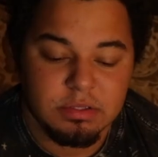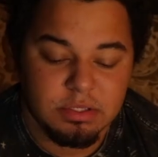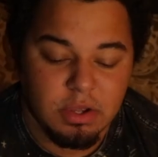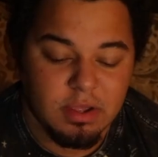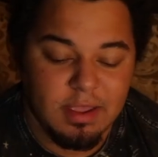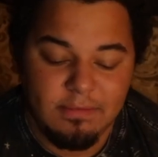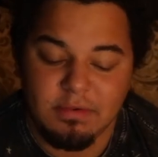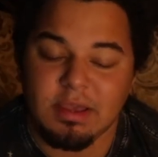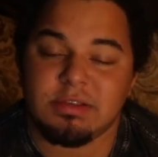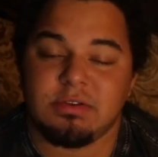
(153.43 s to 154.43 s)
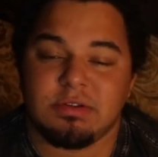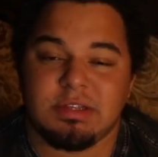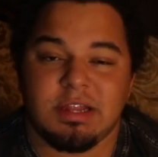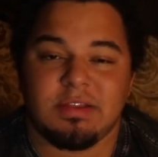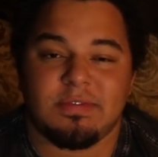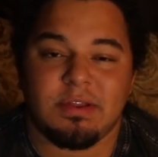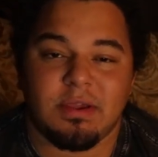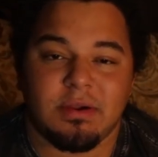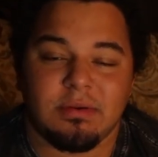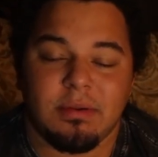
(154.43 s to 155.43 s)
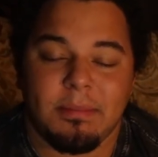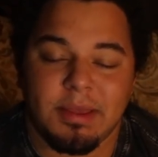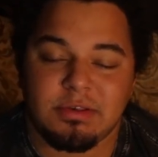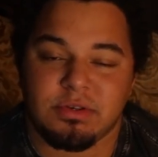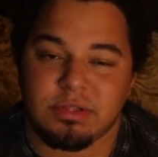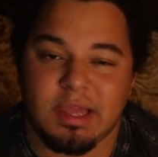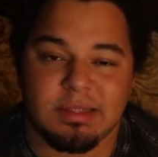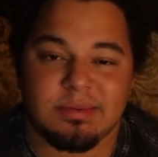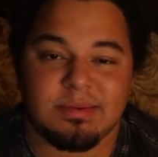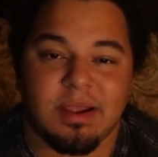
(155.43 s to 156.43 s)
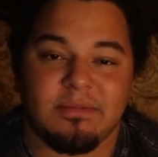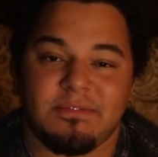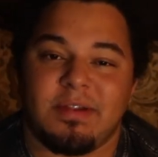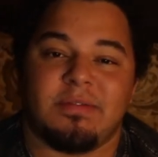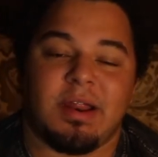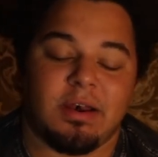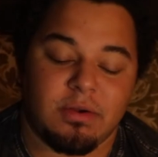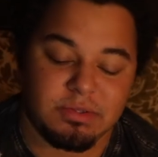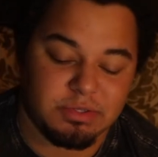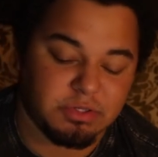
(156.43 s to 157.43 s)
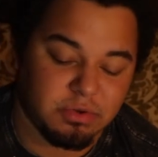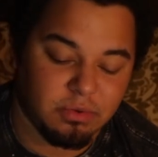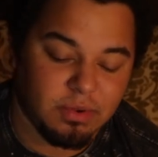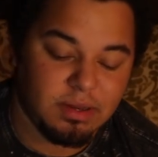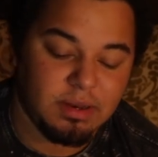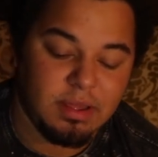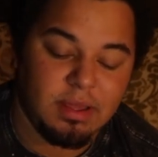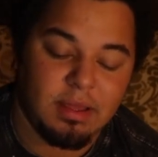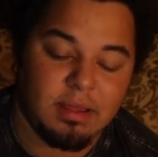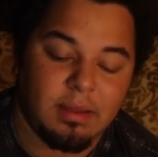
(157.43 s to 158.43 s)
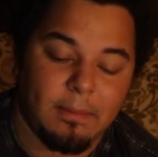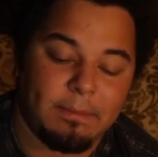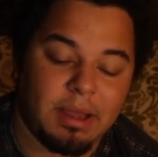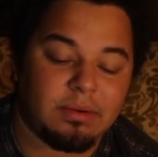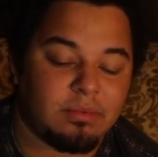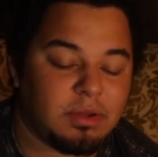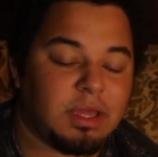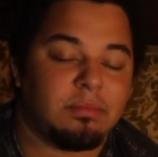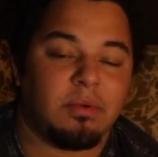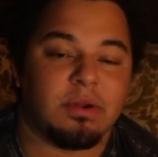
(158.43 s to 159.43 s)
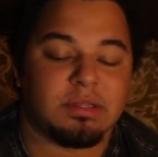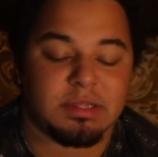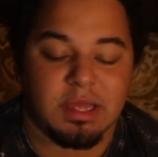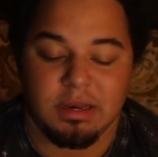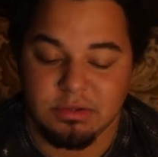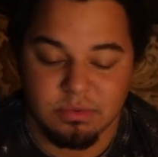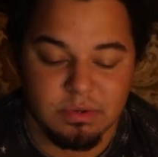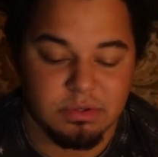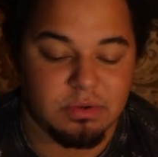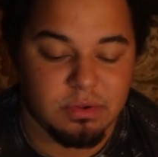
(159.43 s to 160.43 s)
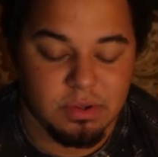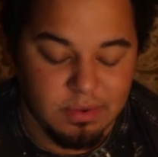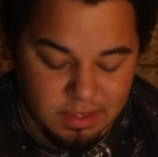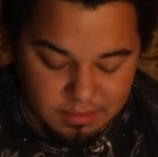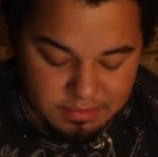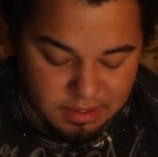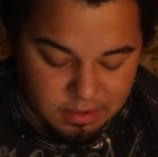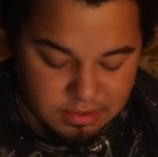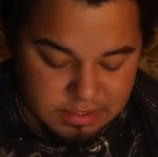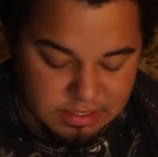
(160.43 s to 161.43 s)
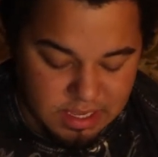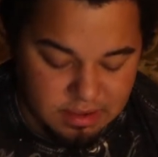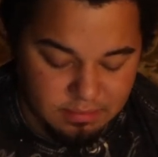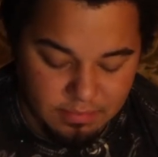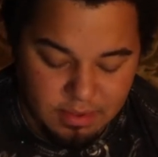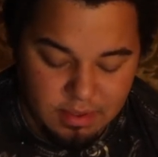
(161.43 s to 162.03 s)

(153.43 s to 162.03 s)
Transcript: So if you guys enjoyed today's video, make sure you like, subscribe, and favorite. I know it's a short one, but we'll get more into that. I just wanted to do a quick update on this game.